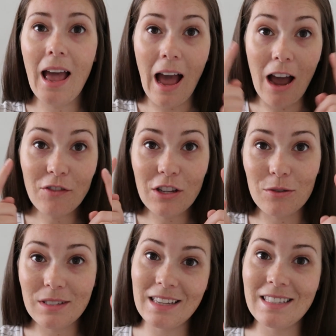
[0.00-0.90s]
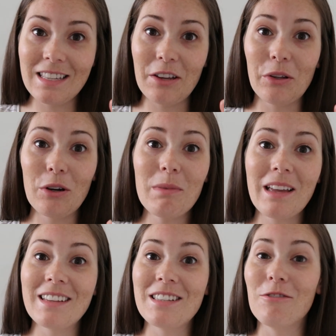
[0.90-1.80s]
have to use concealer
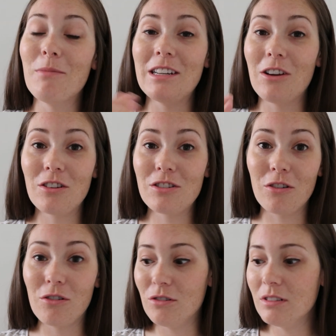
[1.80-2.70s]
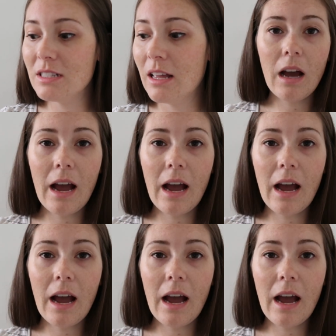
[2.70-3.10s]
because of my dark circles.